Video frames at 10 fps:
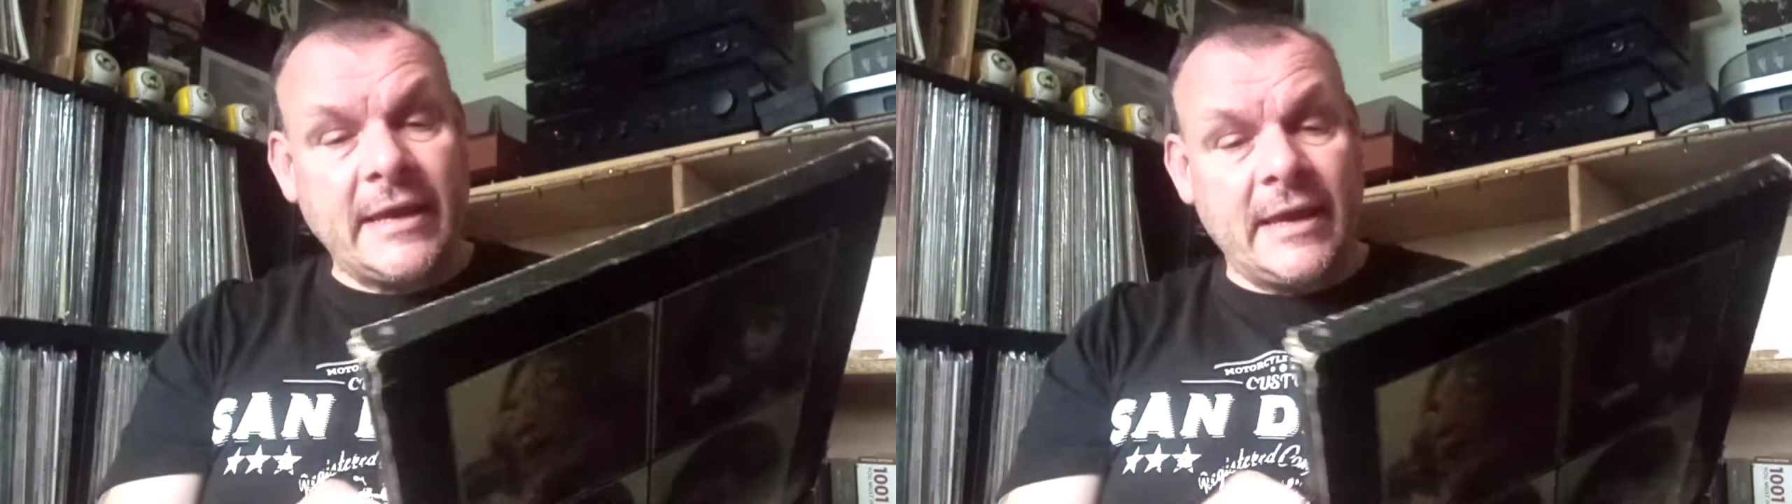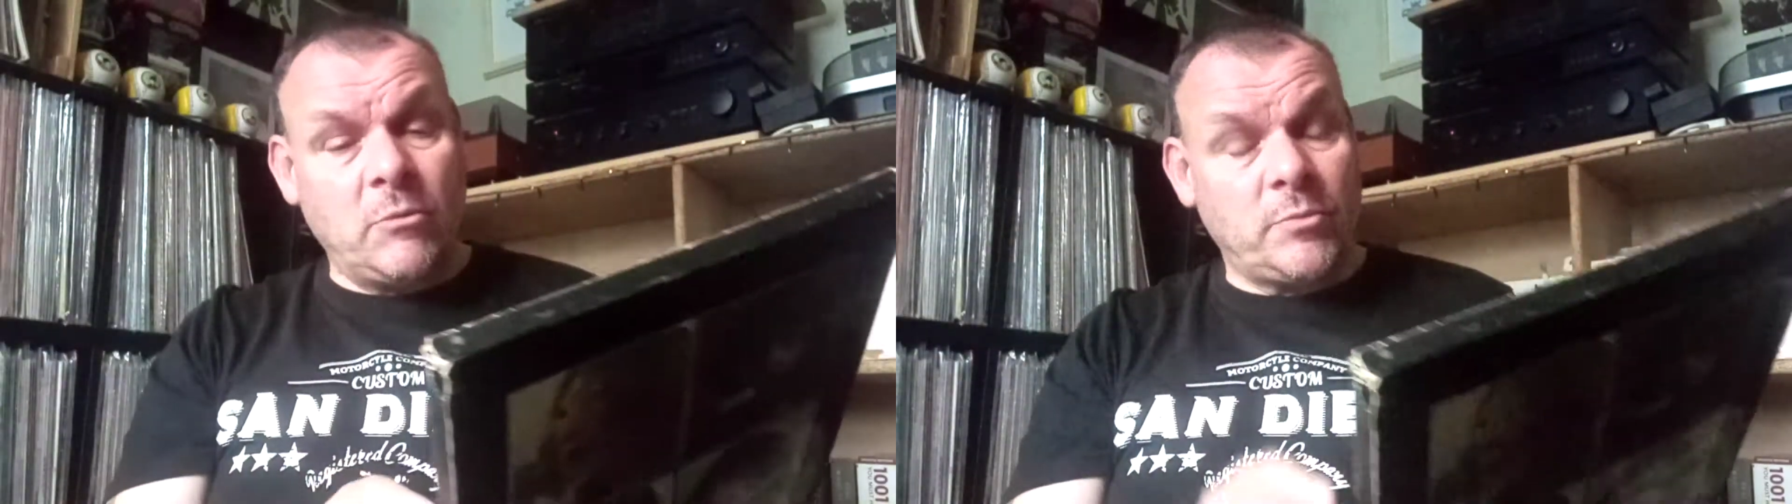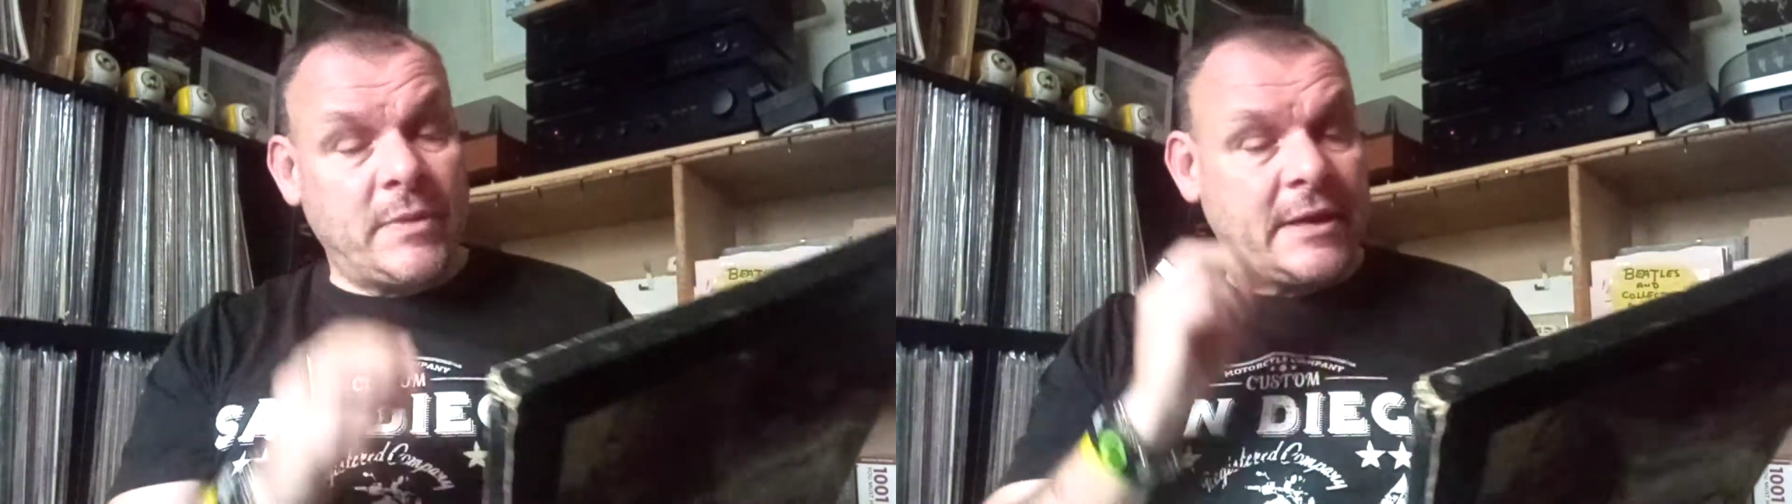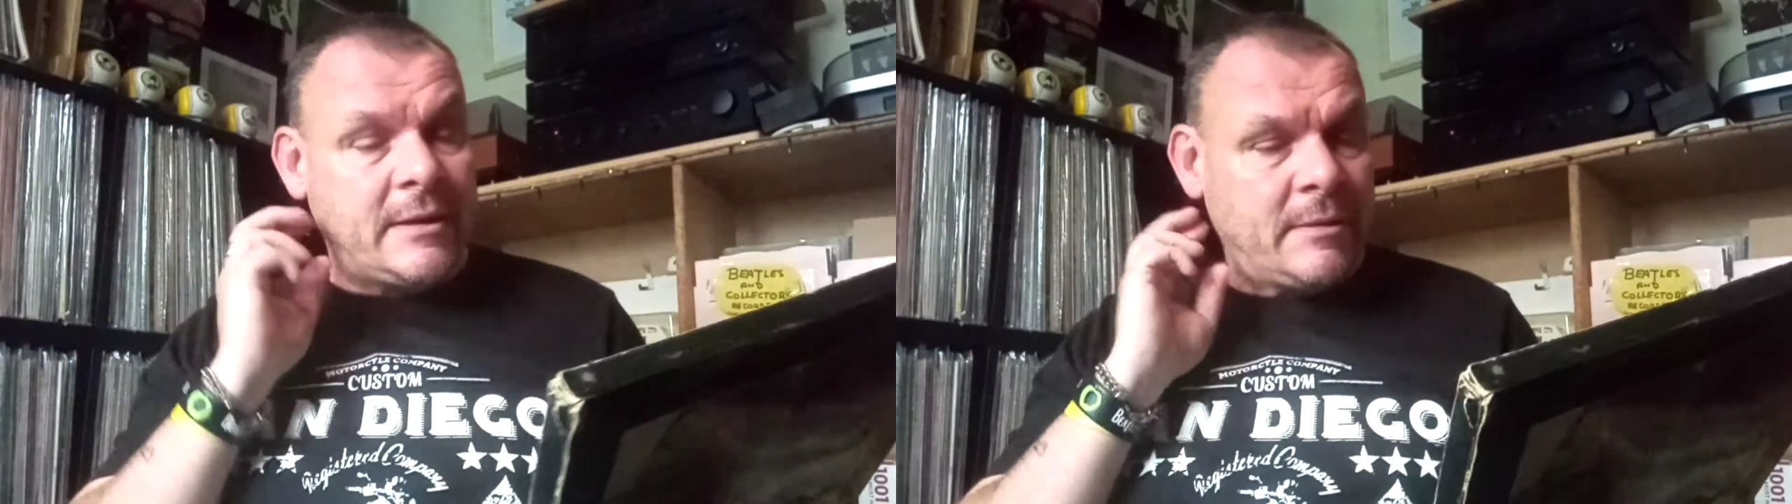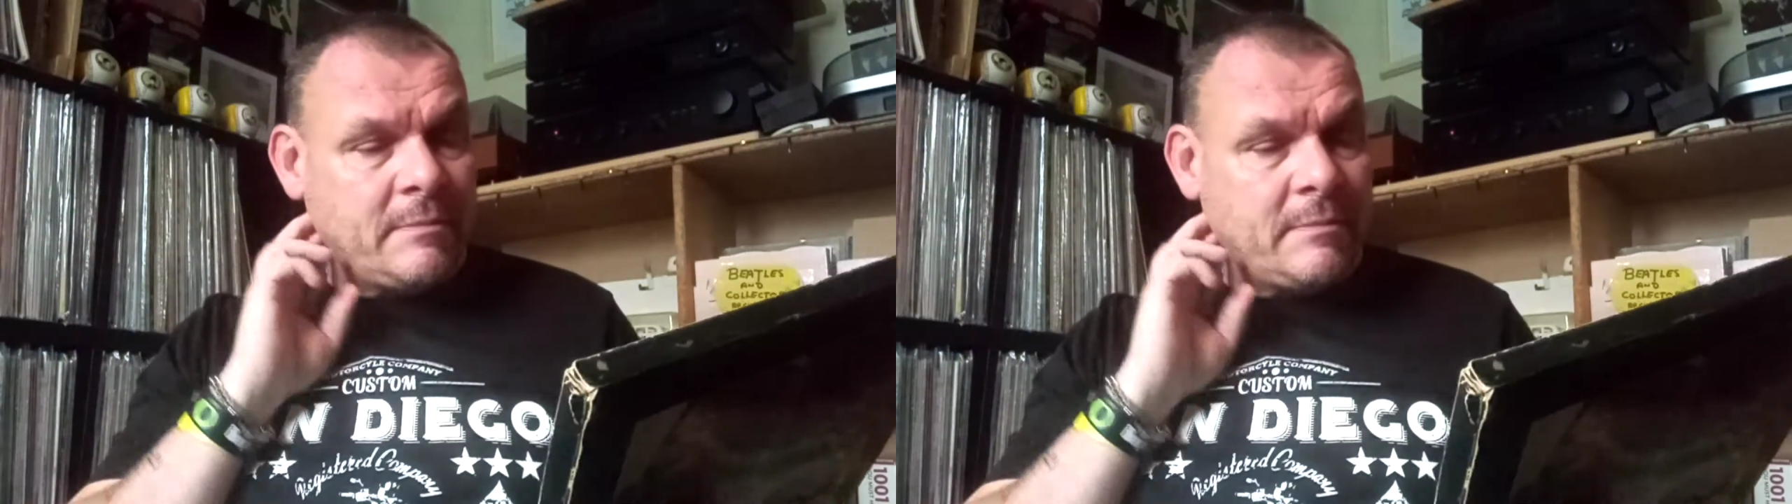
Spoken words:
it would be